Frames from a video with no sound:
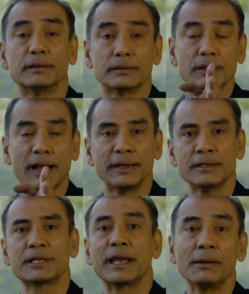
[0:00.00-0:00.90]
The line
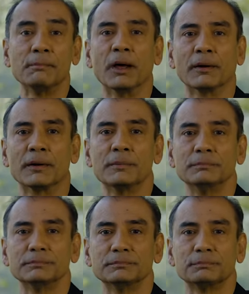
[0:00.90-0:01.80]
is getting blurred.
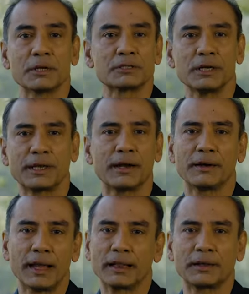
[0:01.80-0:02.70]
Personal care
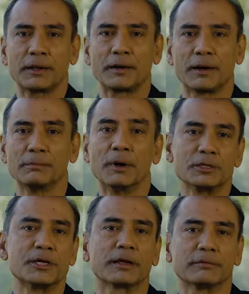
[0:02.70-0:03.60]
and health care are
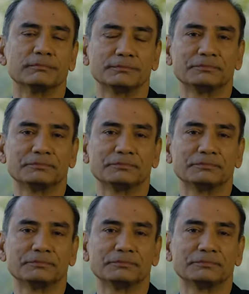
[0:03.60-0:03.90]
merging.